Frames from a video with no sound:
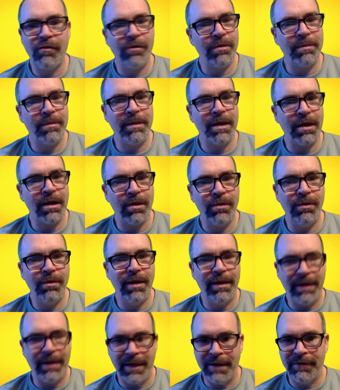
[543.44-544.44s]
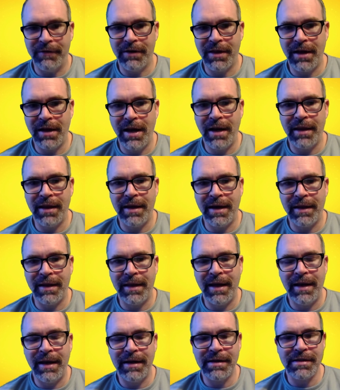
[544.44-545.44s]
will be like, oh, I never thought of that.
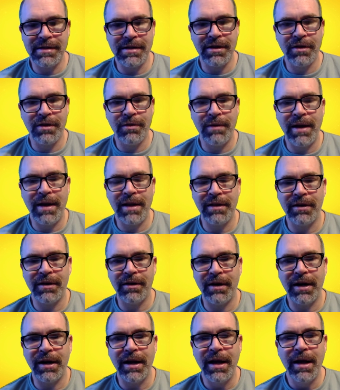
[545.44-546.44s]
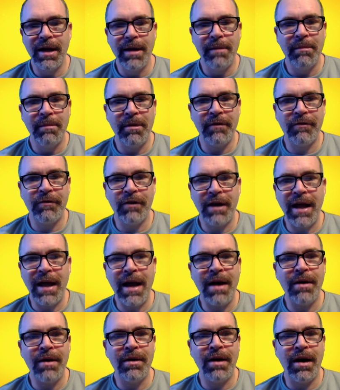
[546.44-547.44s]
That is the correct theory. But for
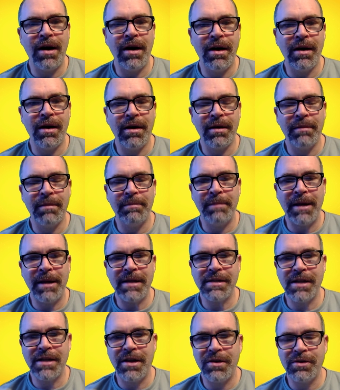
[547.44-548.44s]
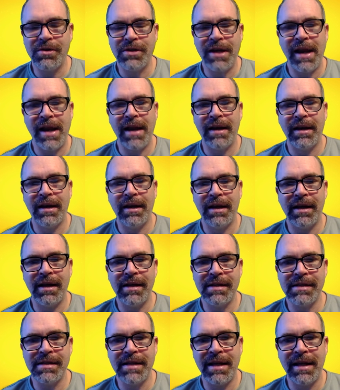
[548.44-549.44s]
now, our best understanding is
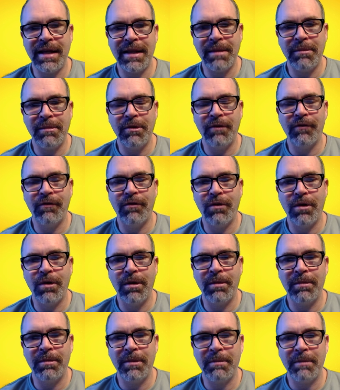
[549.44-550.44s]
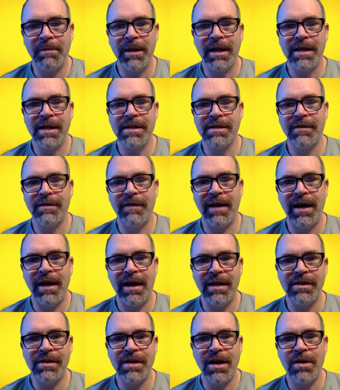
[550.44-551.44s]
that the moon formed because of a
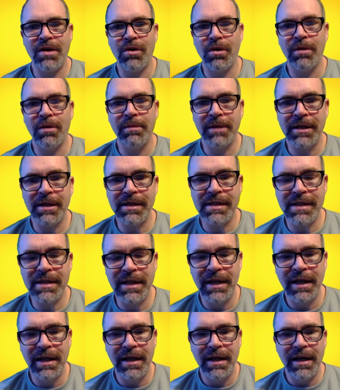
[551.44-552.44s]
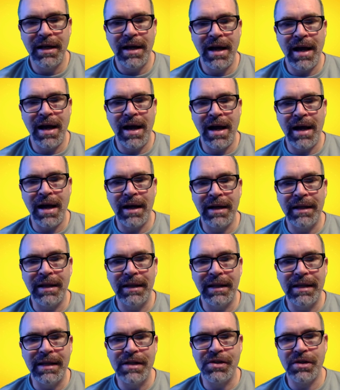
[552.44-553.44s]
ginormous
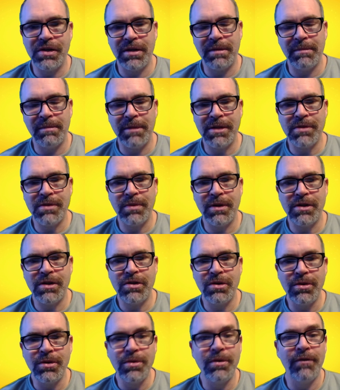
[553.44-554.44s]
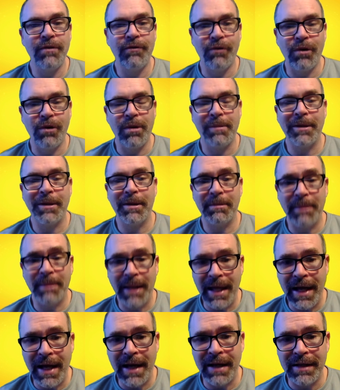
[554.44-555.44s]
collision between 2 forming
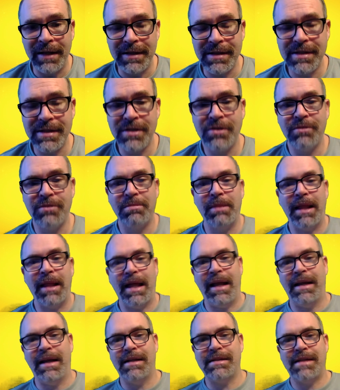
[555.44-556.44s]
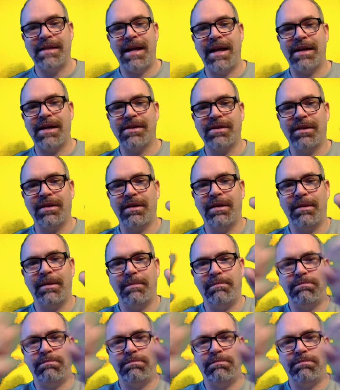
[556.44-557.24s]
planets. 2 planets actually